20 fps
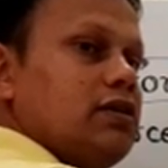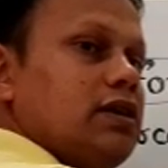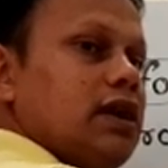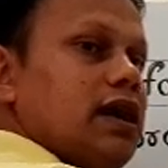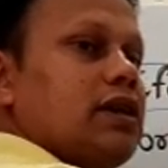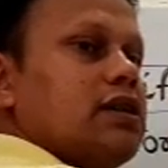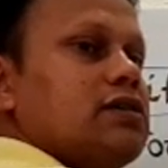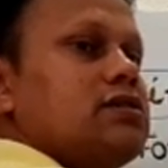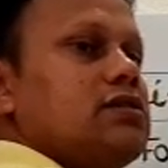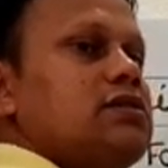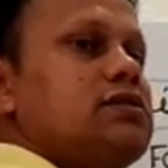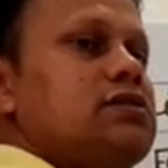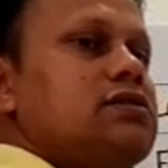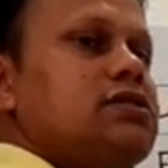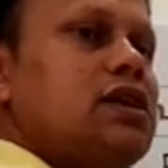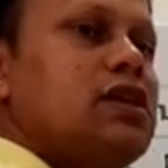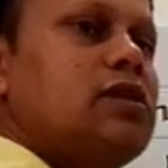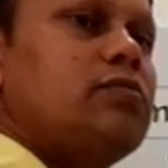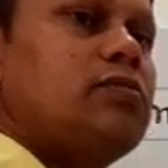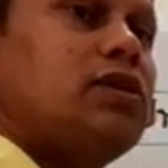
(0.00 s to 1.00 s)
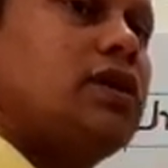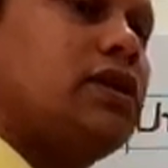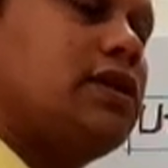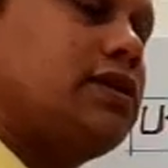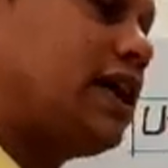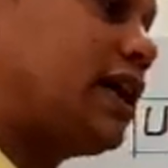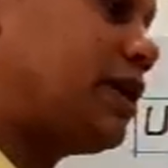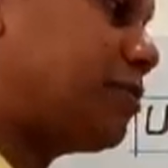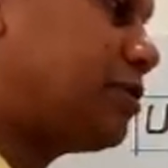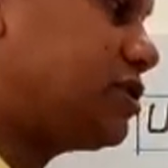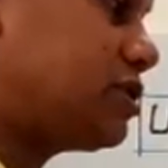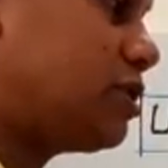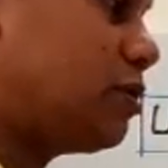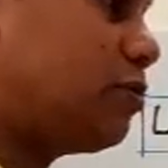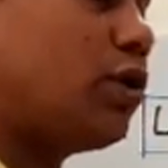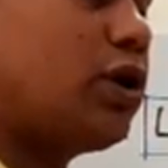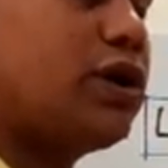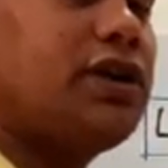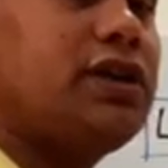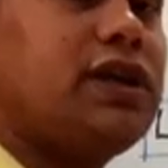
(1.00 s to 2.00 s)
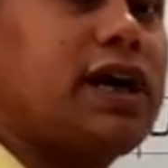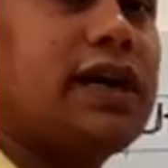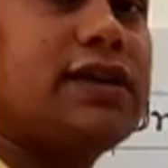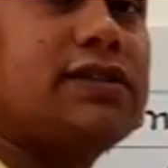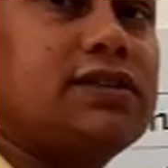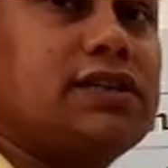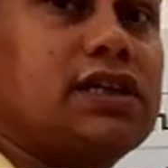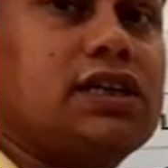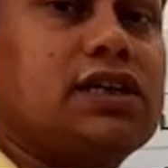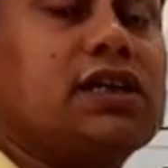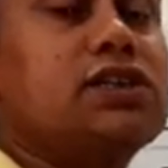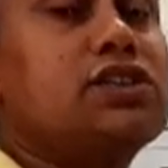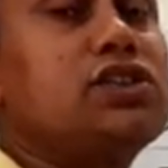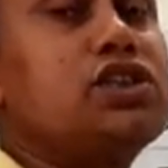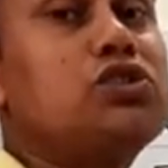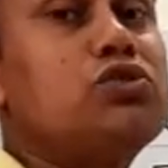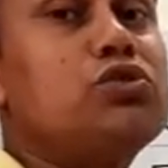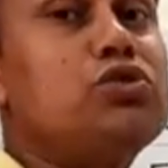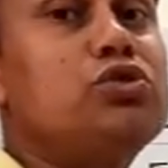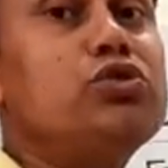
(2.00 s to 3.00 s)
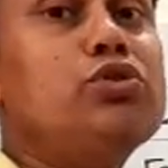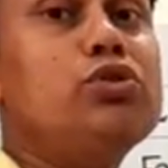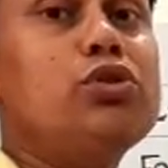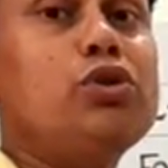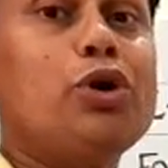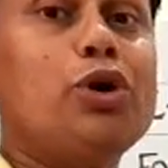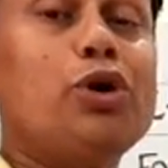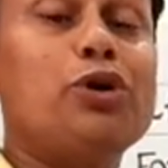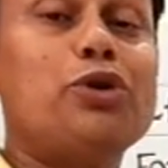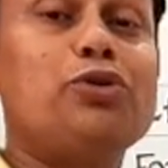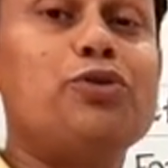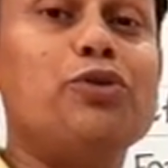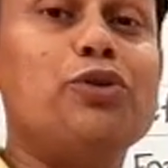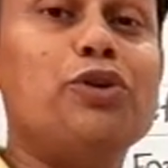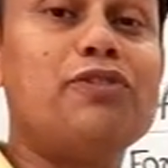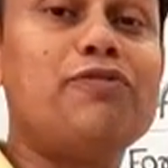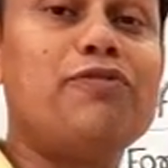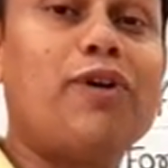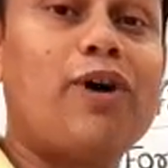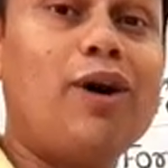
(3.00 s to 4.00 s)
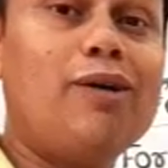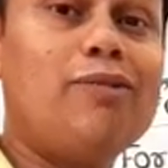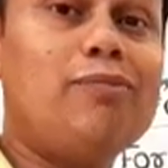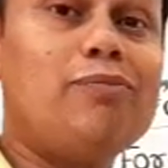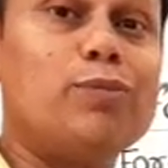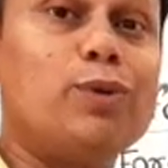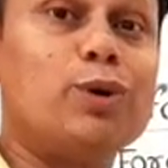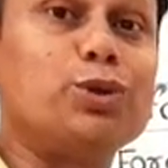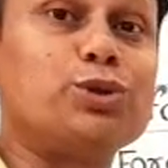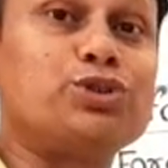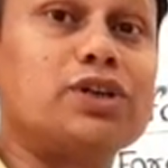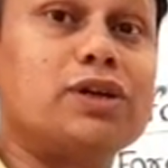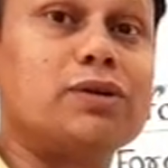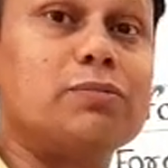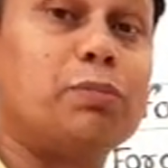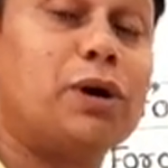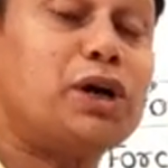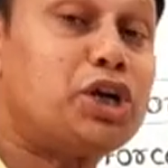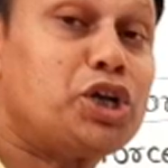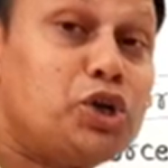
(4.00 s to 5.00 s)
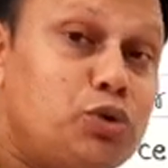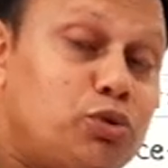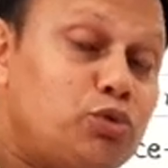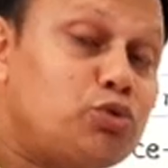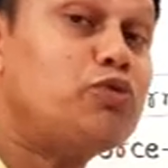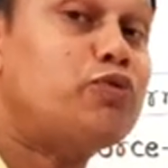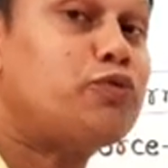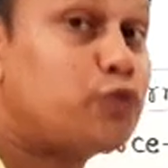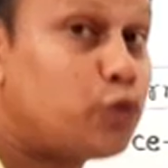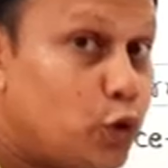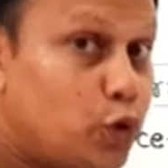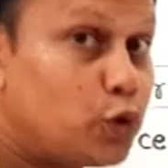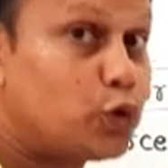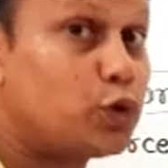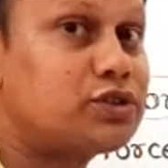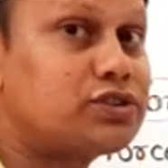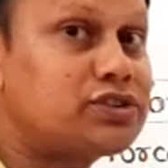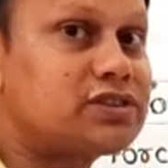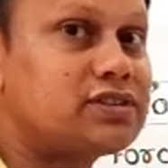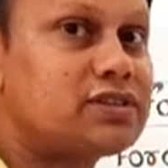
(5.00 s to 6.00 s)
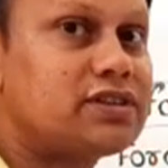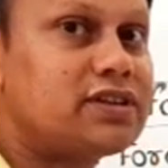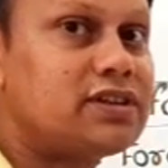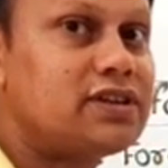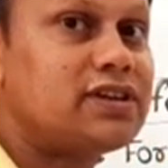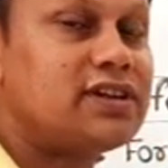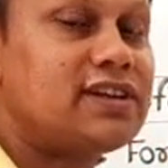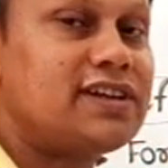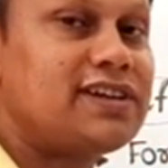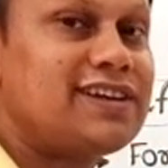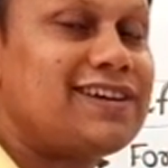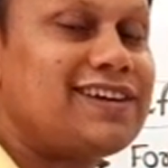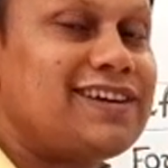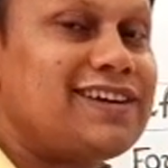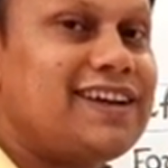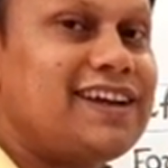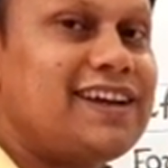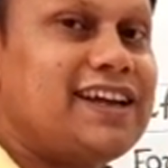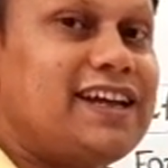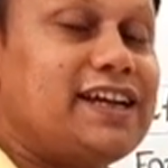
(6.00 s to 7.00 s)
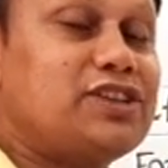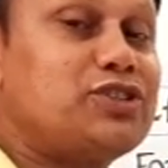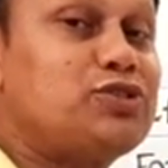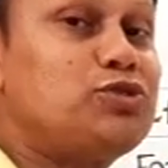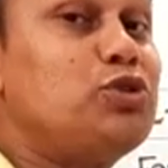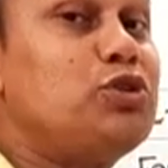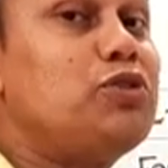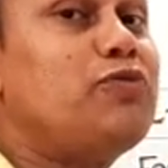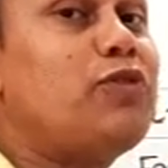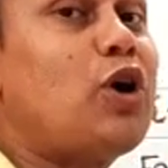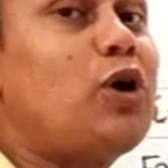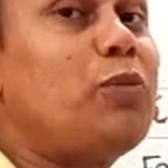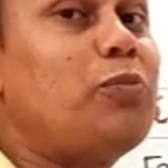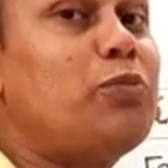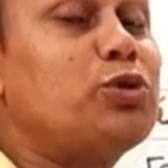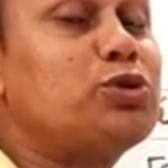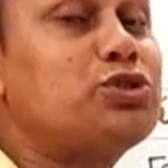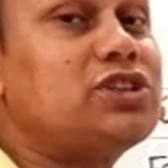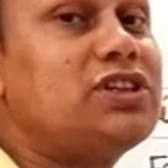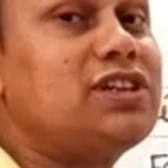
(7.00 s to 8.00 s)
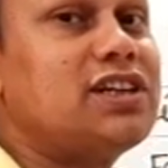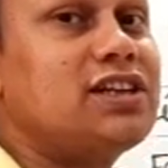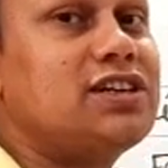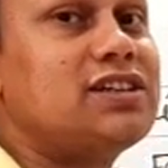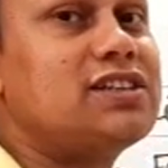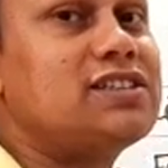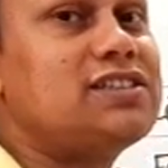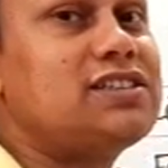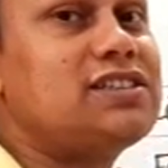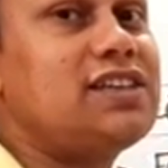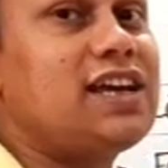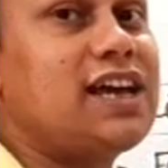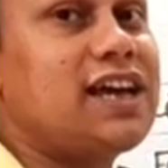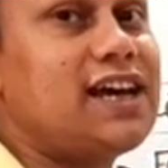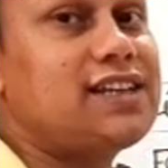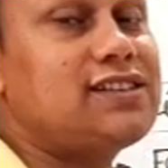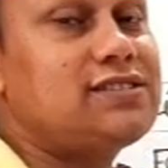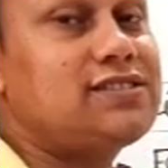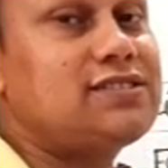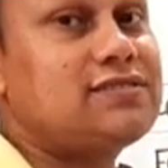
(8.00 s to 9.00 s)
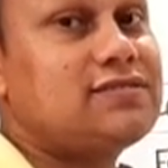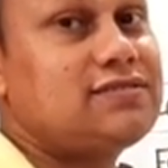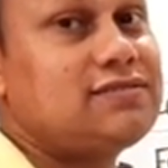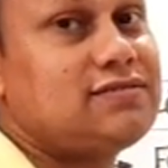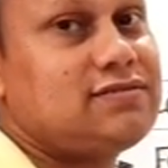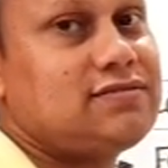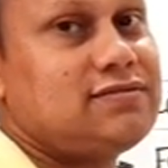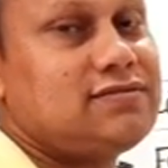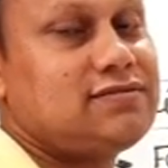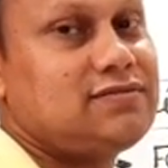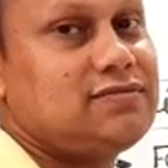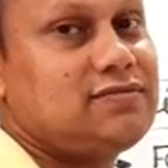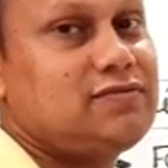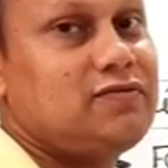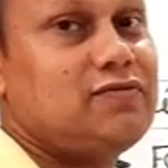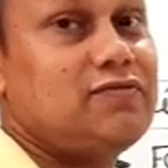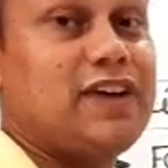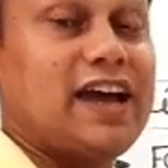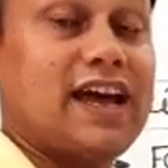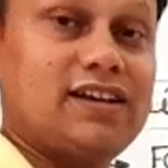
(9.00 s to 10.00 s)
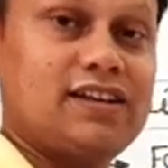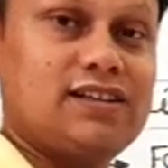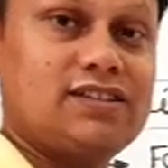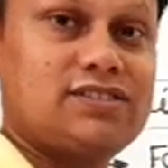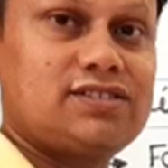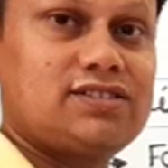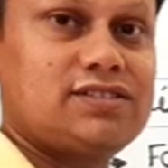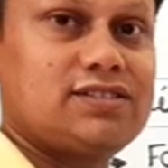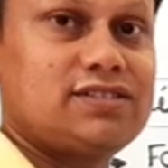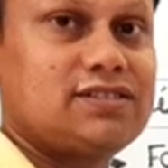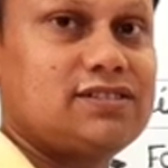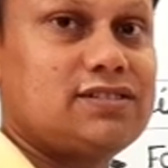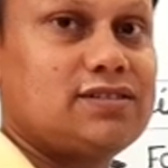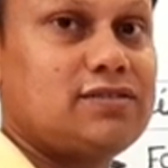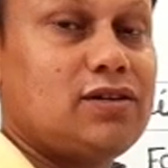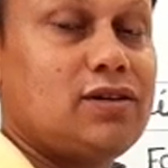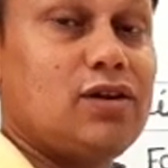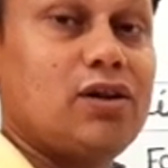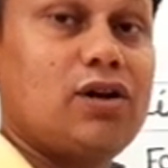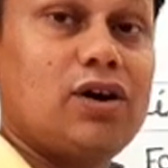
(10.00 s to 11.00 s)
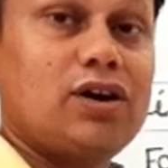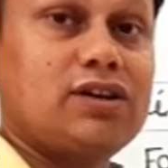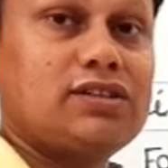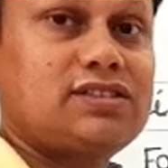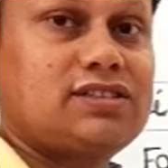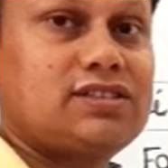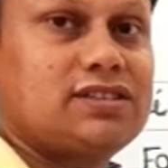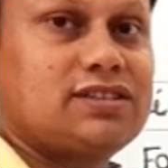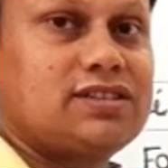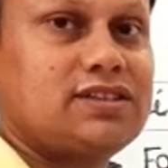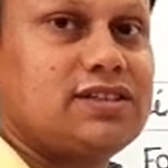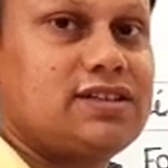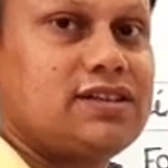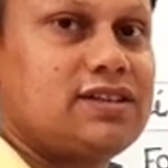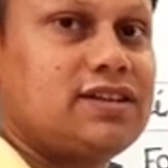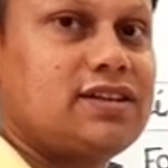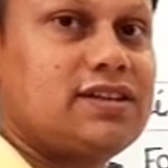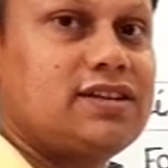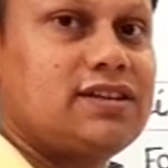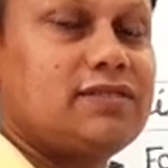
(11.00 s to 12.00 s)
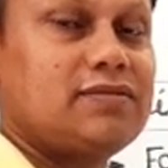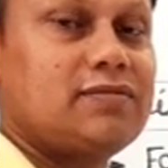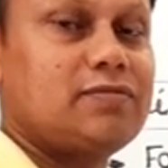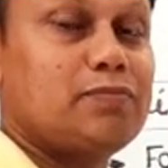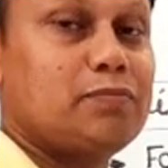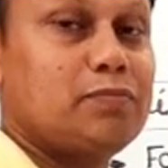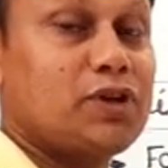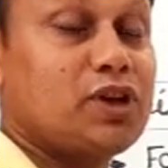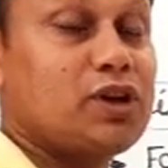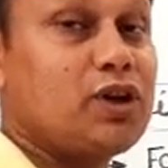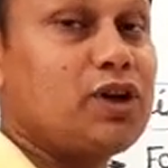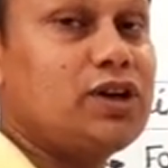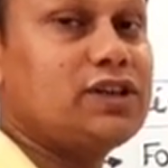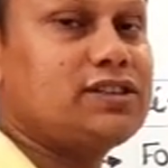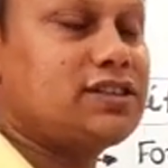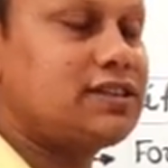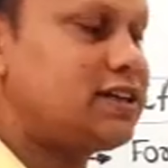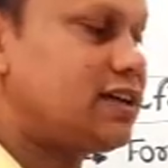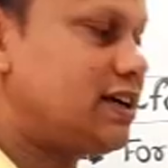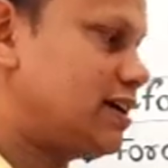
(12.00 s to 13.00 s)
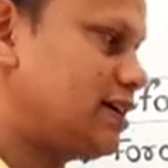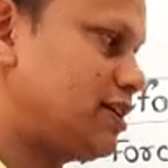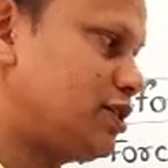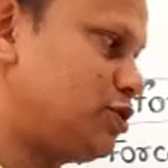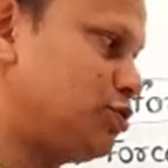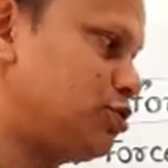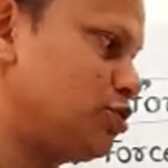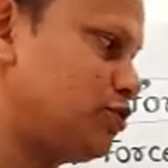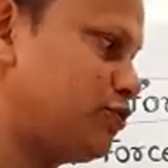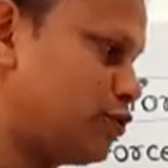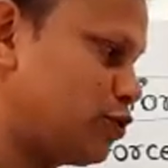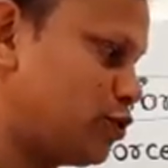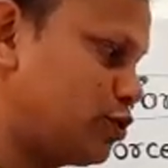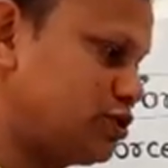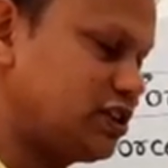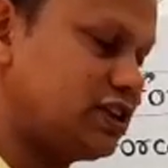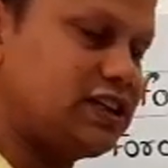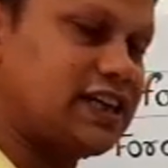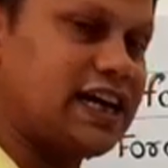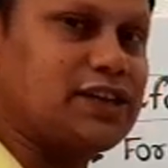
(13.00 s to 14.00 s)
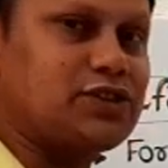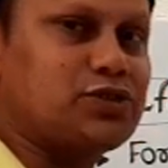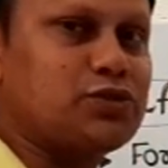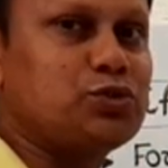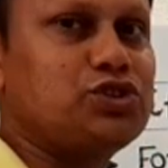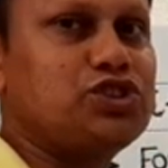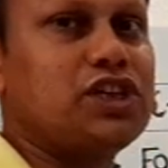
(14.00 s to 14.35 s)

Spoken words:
direction is same. That means the body has a tendency to do uniform motion. But due to force, its uniform motion tendency has vanished, lost, because due to force it has to